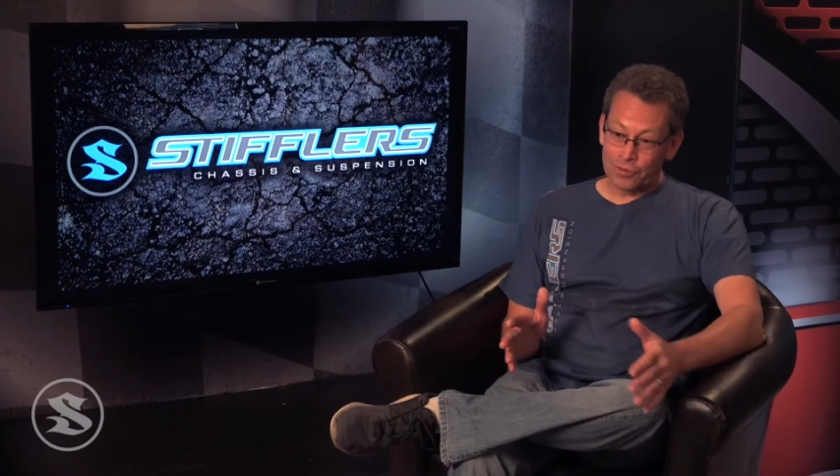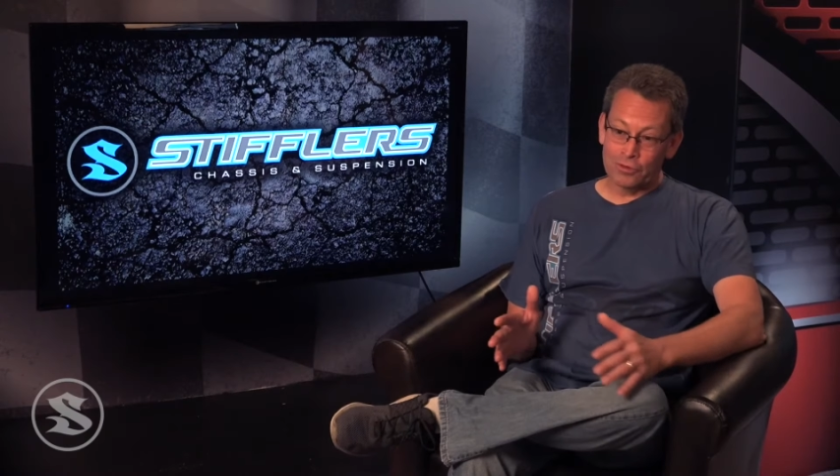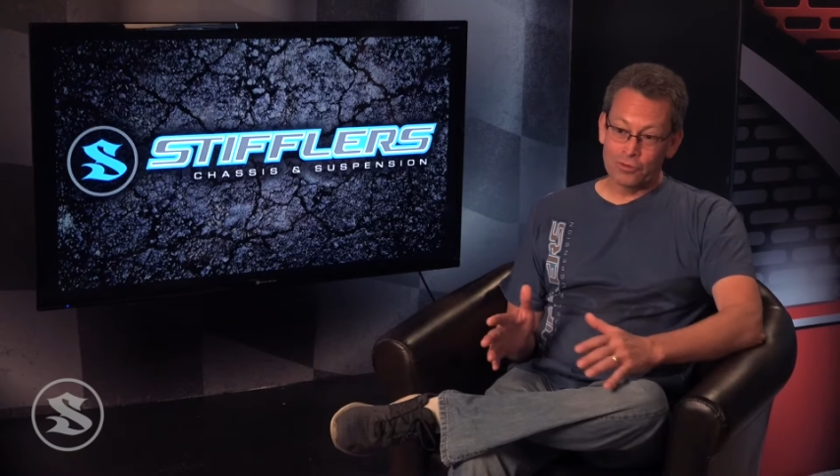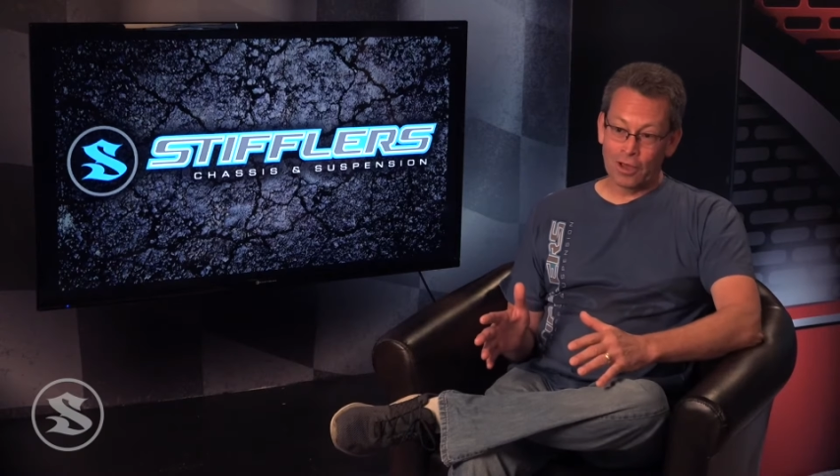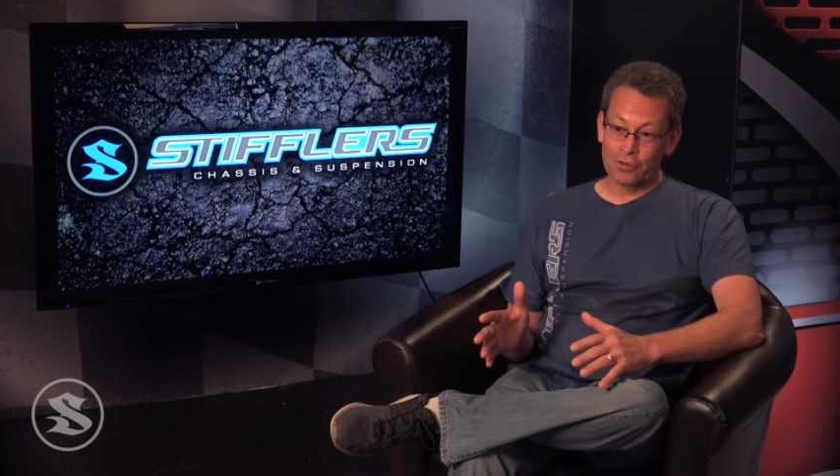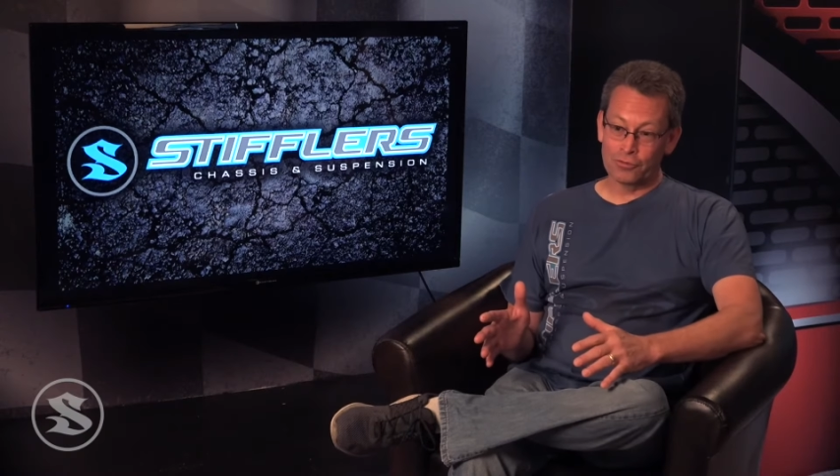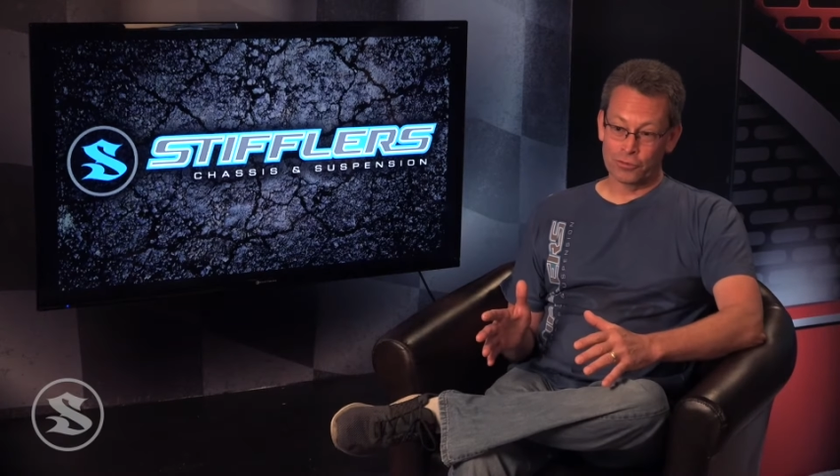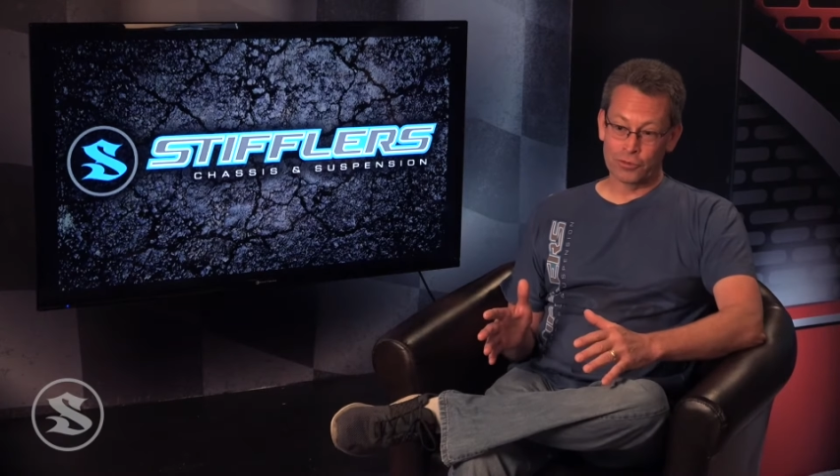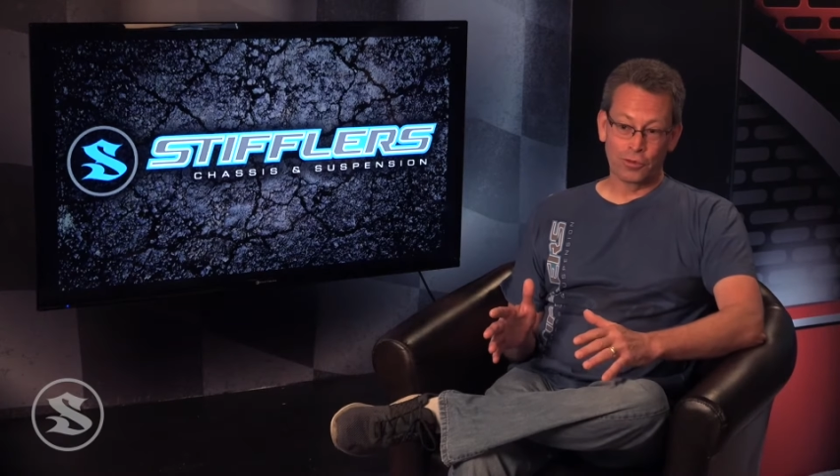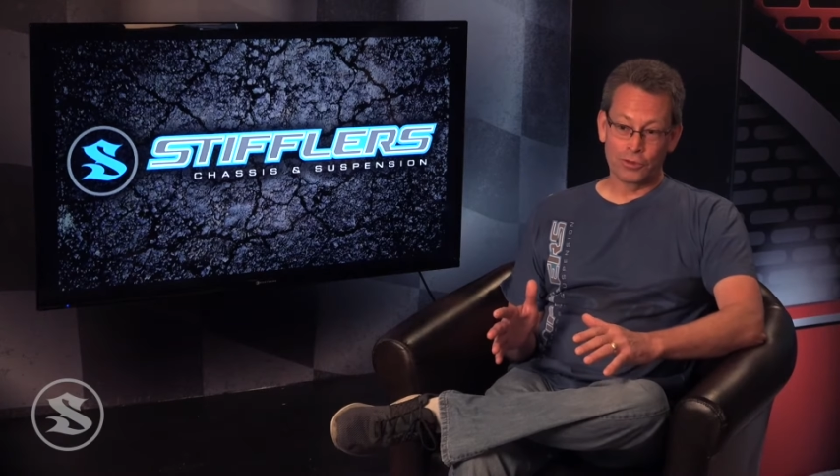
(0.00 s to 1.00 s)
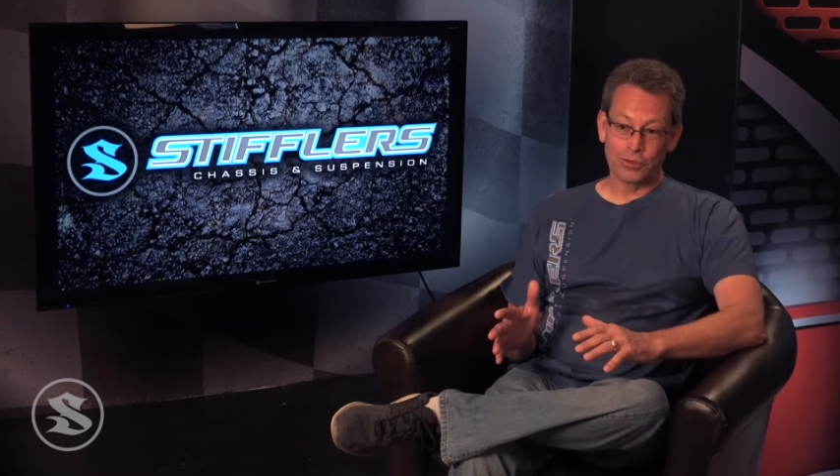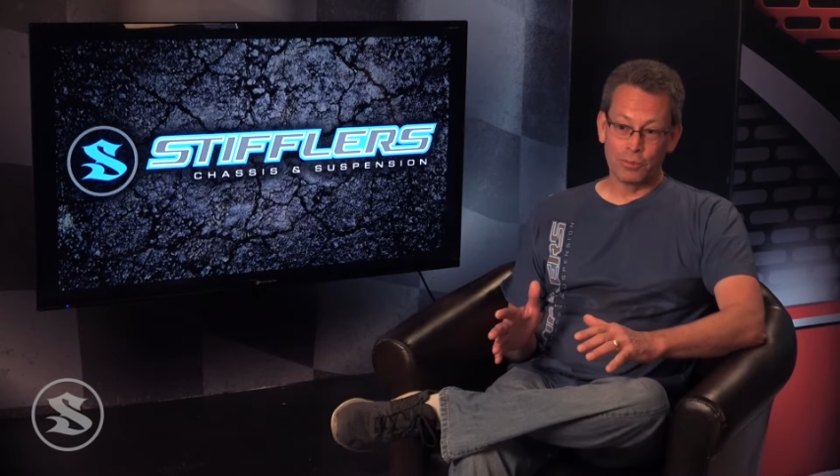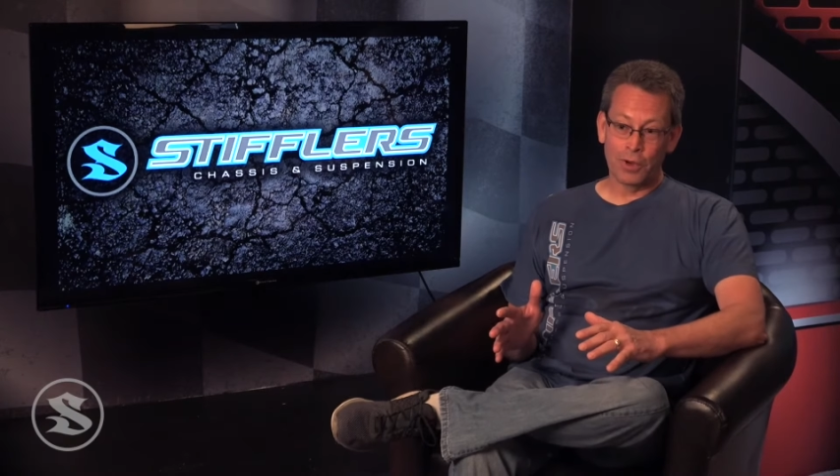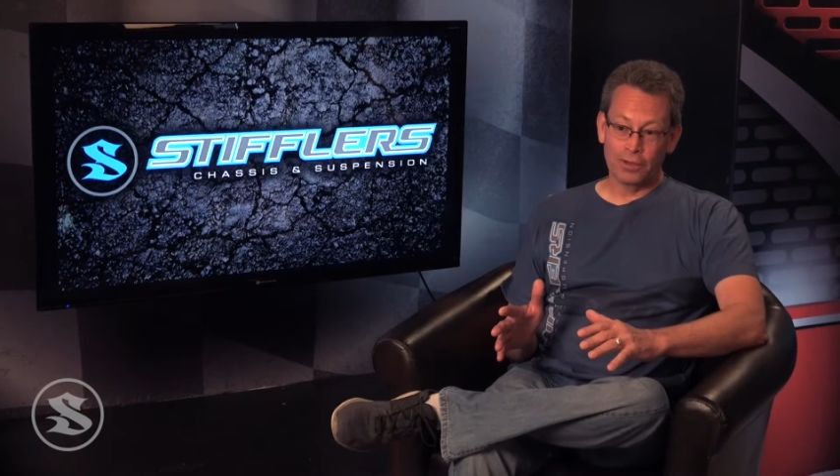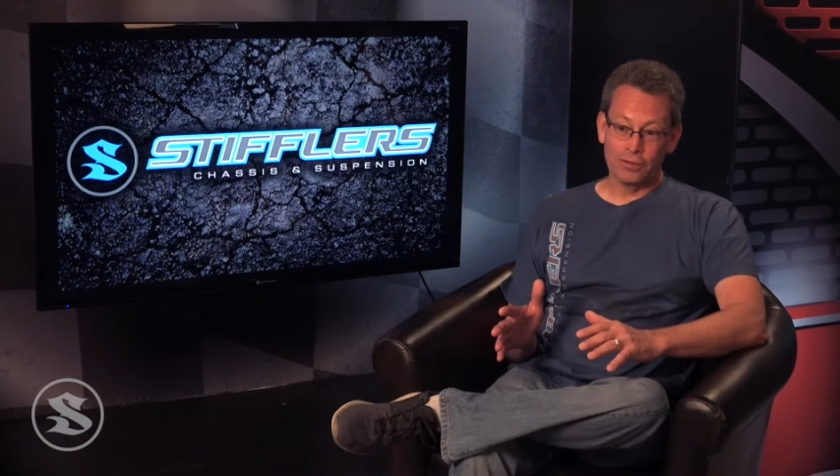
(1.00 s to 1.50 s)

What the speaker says: these guys are starting to buy